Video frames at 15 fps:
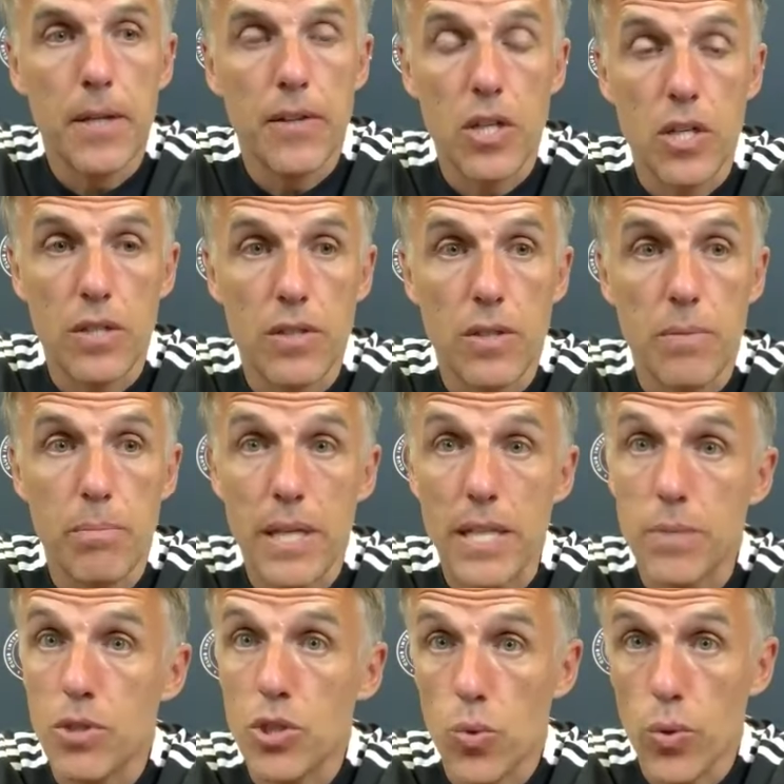that Blaise
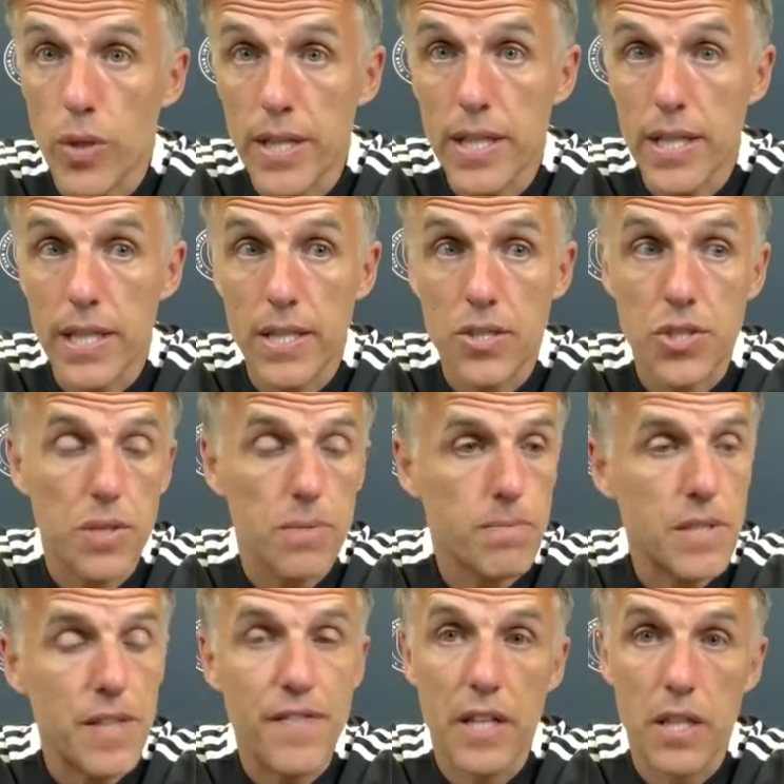Matuidi has
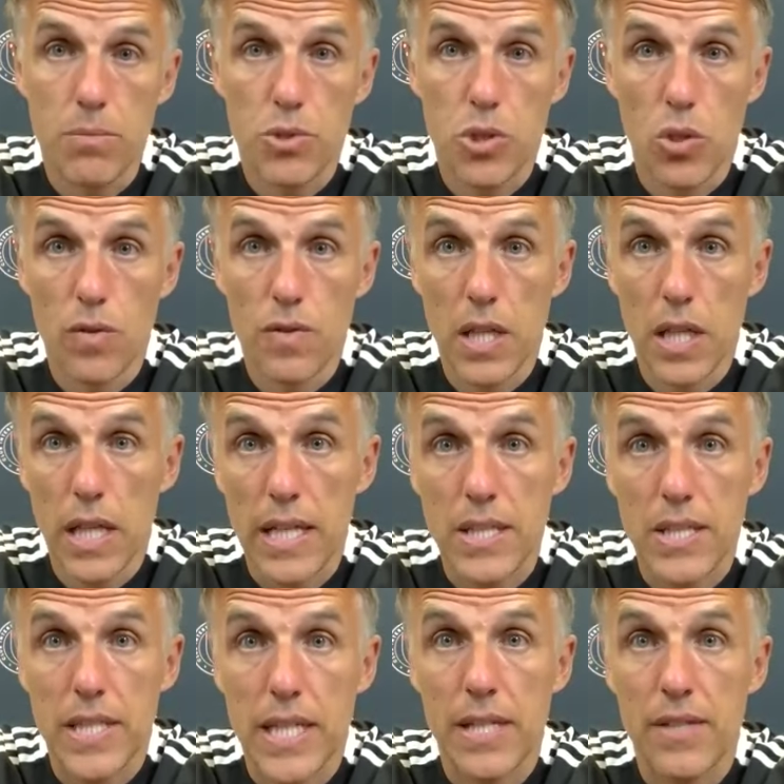developed over the
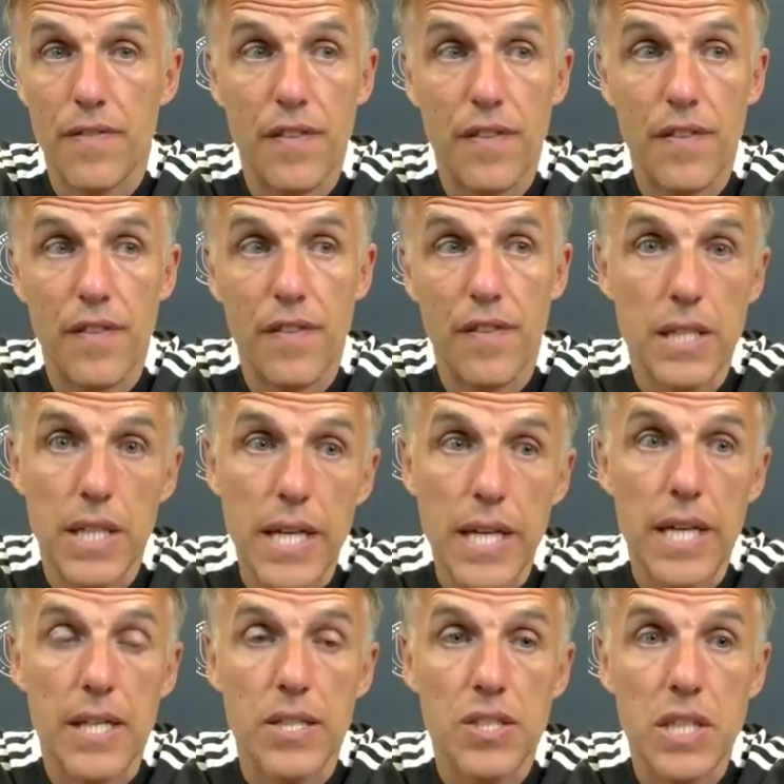last 10, 15
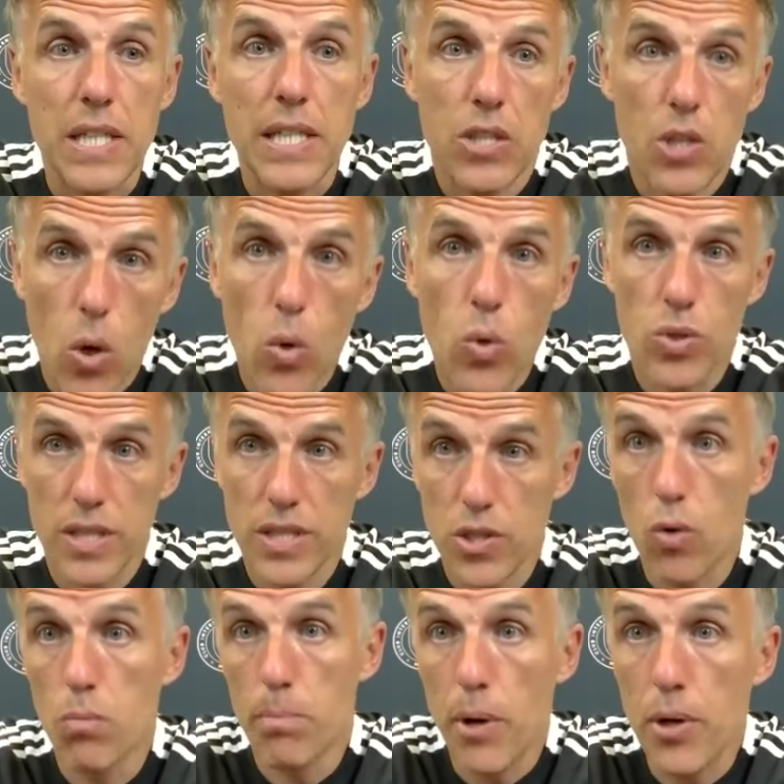years. He knows his
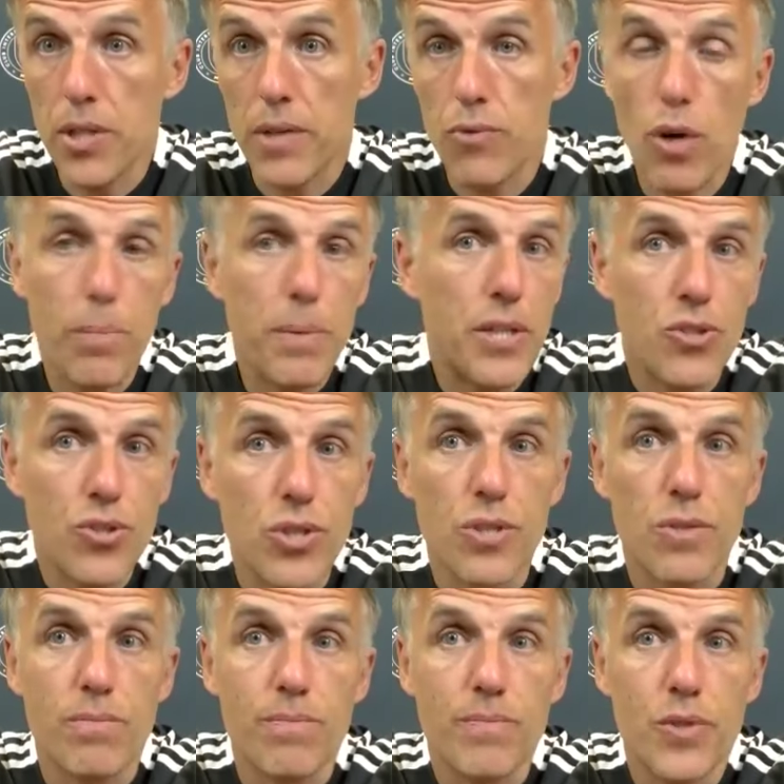own body. Robbie
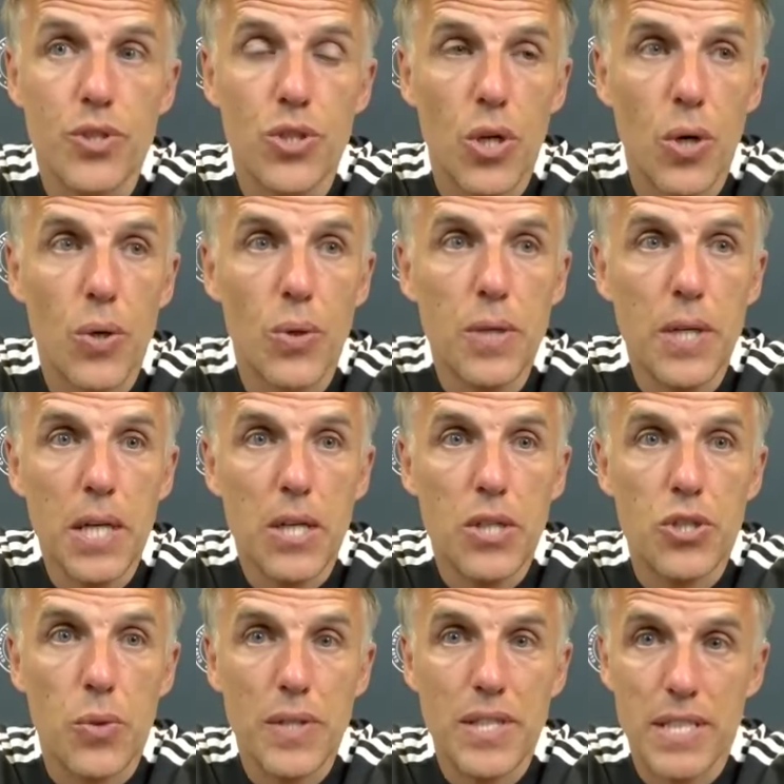doesn't. So
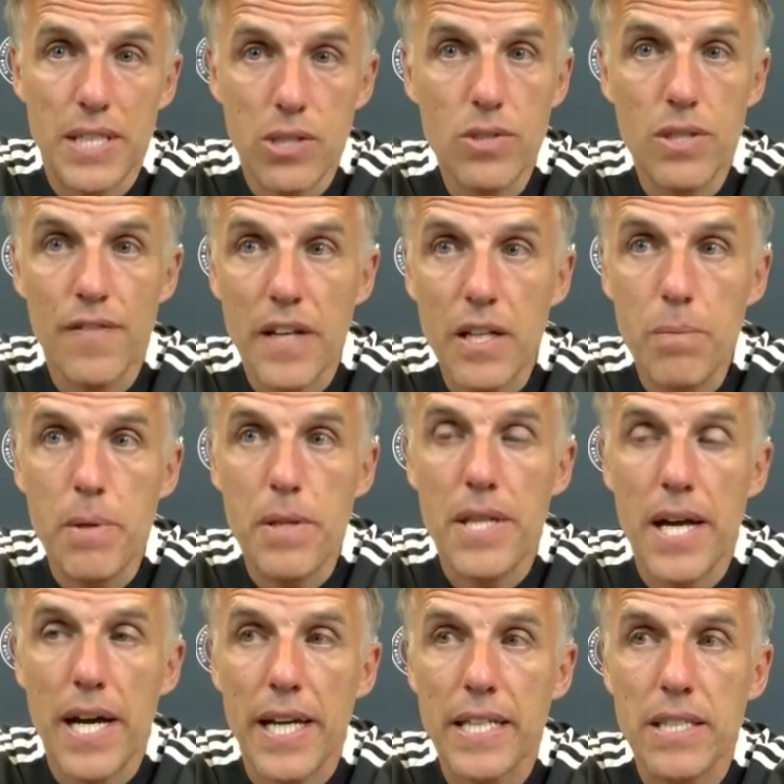he's still developing
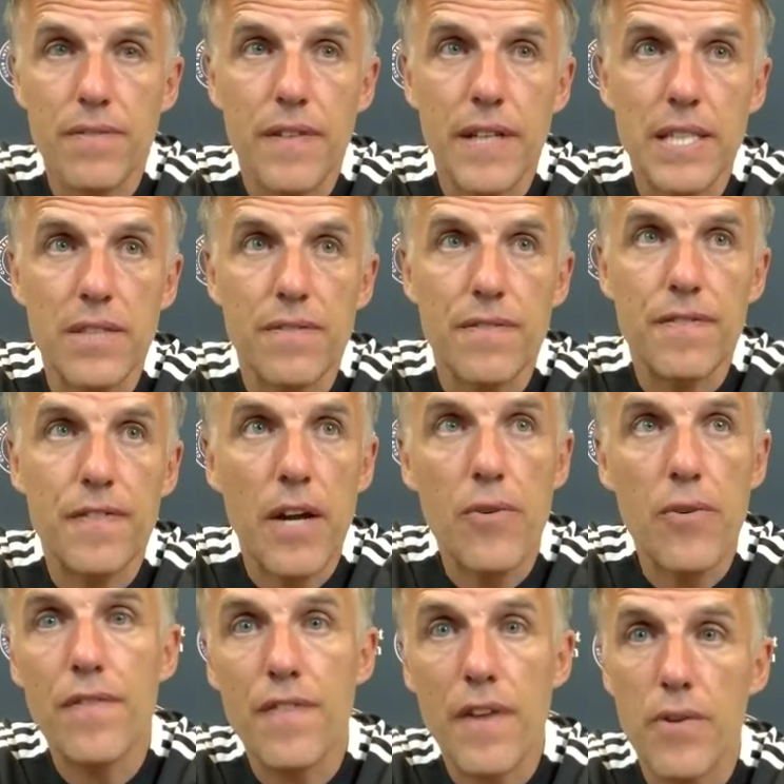that. He's a
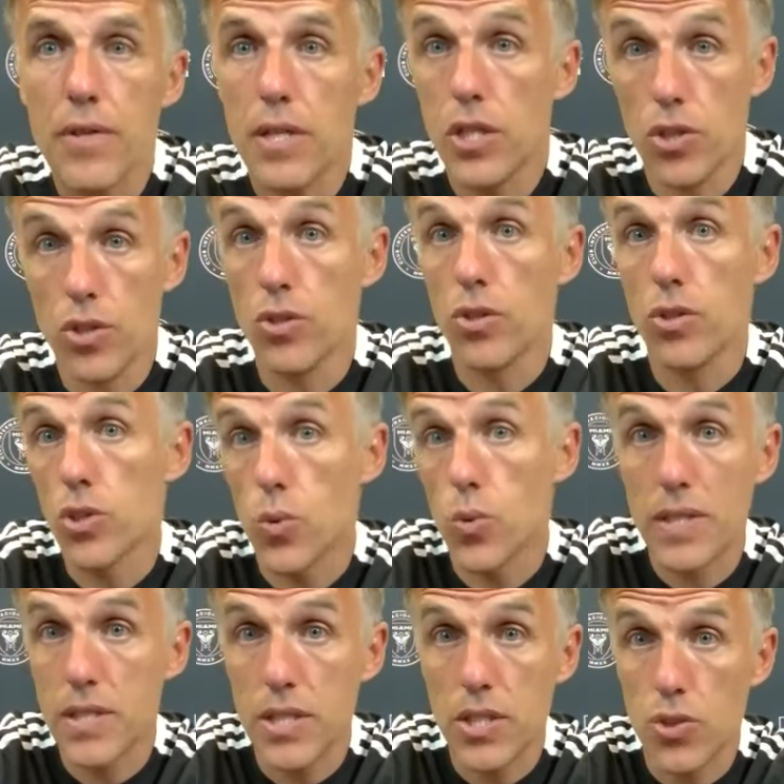very, very young
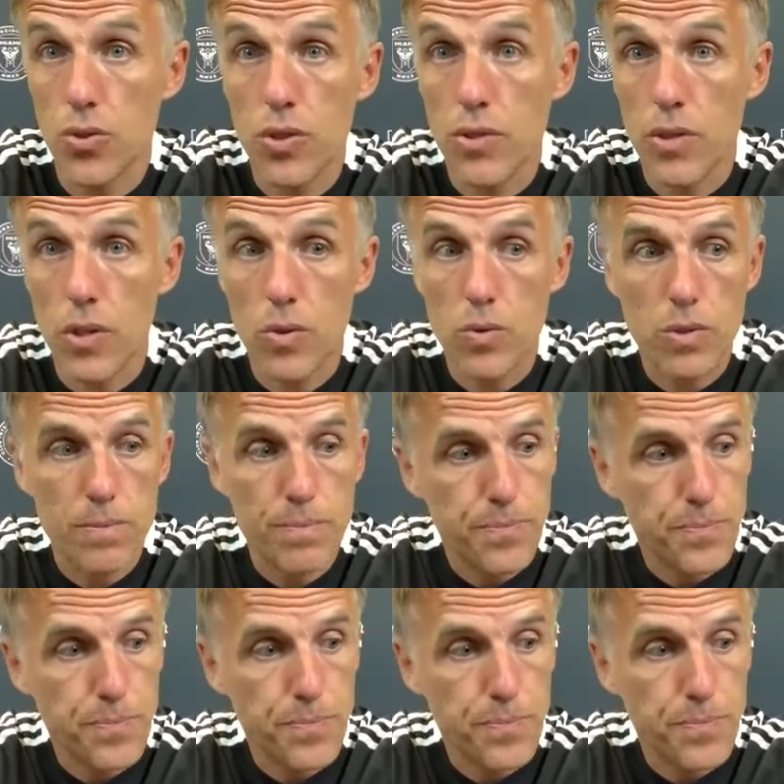22-year-old